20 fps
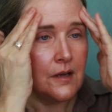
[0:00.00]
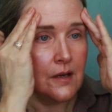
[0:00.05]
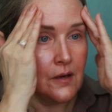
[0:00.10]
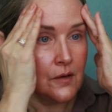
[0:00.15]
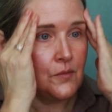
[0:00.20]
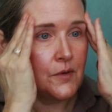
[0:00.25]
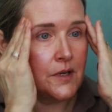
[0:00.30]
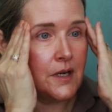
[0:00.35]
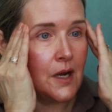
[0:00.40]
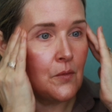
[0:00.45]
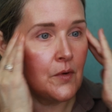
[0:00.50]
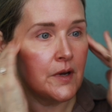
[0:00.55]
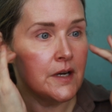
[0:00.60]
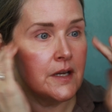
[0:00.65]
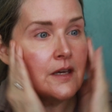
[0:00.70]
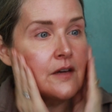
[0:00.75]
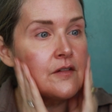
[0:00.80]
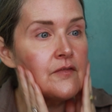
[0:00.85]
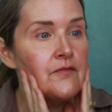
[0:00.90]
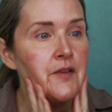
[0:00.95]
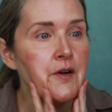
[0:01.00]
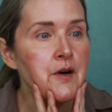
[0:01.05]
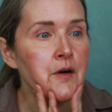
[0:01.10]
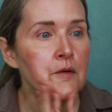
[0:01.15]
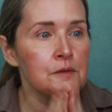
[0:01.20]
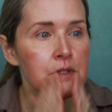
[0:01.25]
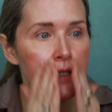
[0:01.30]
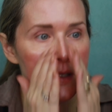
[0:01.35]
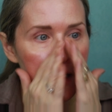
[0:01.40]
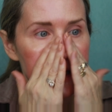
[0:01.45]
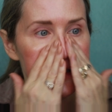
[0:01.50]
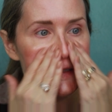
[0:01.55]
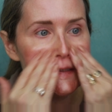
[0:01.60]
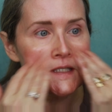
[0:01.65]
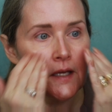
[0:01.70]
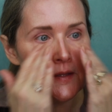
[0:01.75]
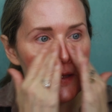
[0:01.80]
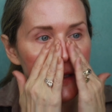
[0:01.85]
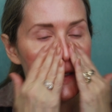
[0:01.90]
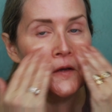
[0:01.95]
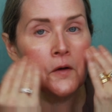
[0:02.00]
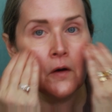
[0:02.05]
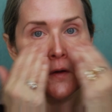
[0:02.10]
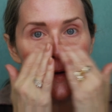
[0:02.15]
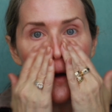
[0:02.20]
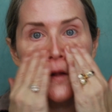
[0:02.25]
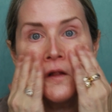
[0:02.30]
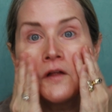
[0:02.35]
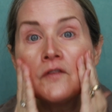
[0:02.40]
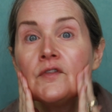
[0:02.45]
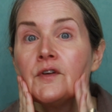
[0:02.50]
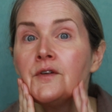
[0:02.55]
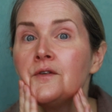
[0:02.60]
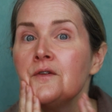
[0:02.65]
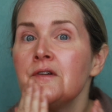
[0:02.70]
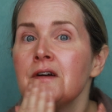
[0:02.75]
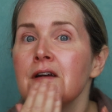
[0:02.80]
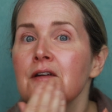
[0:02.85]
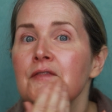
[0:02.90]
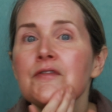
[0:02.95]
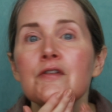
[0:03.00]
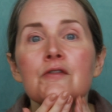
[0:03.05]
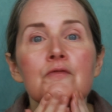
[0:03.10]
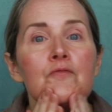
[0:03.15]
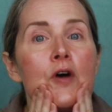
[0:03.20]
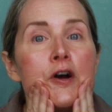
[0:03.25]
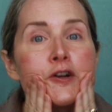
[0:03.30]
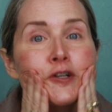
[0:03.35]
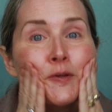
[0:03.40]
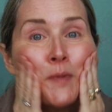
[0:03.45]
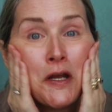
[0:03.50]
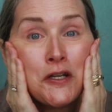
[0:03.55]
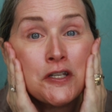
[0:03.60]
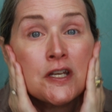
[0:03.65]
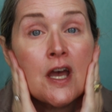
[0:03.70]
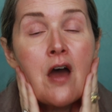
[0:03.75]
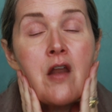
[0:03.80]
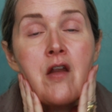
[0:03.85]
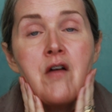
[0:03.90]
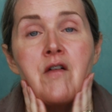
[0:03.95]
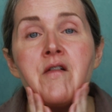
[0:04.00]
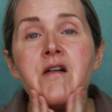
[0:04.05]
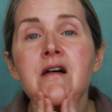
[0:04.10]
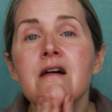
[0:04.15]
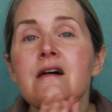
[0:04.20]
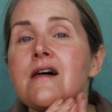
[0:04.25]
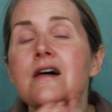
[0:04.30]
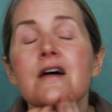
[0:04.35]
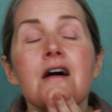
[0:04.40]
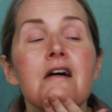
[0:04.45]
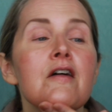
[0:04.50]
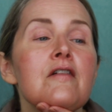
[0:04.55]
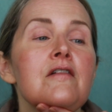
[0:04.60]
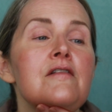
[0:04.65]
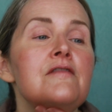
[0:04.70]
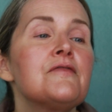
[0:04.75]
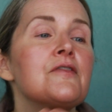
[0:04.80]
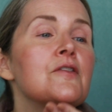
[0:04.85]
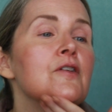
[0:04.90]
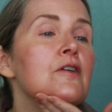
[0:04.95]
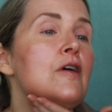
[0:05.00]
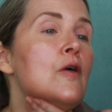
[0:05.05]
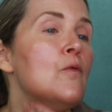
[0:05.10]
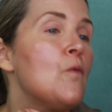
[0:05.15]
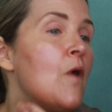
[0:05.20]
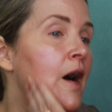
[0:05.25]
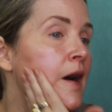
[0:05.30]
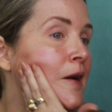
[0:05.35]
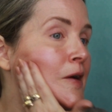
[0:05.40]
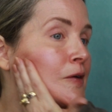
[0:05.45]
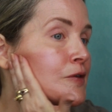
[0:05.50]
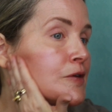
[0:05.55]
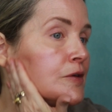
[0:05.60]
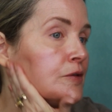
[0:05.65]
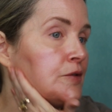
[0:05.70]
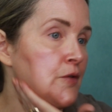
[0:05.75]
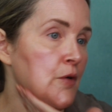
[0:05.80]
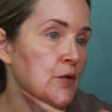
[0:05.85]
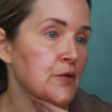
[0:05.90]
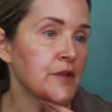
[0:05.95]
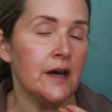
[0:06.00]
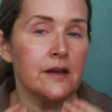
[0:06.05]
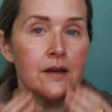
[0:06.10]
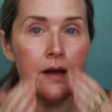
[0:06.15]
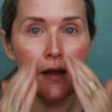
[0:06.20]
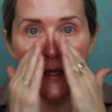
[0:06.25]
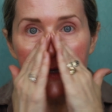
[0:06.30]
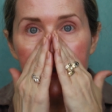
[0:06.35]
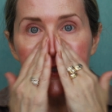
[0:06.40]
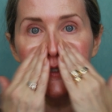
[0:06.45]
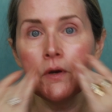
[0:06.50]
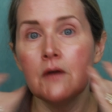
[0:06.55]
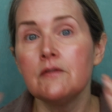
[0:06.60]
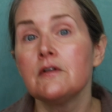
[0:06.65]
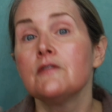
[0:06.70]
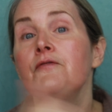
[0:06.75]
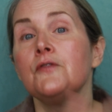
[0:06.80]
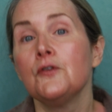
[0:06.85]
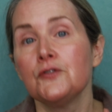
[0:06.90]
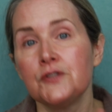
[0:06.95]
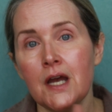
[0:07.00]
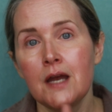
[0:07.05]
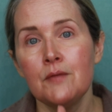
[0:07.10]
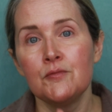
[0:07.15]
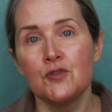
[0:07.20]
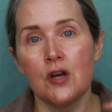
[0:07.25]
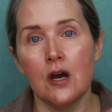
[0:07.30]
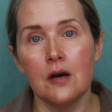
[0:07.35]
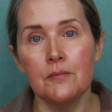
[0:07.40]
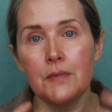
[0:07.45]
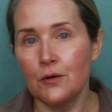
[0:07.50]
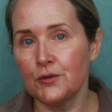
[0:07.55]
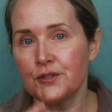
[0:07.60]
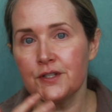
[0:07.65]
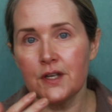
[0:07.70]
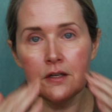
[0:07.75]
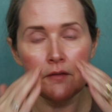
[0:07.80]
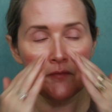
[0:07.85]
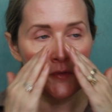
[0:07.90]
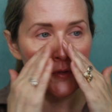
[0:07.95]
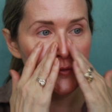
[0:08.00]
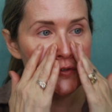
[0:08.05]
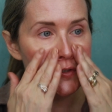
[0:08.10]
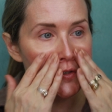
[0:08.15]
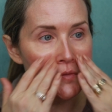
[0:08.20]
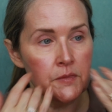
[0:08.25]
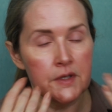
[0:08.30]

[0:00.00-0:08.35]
when I want to get filmed. You guys, I think all of you, if you've watched my channel for a while, you'll know that I do have a full-time job outside of YouTube.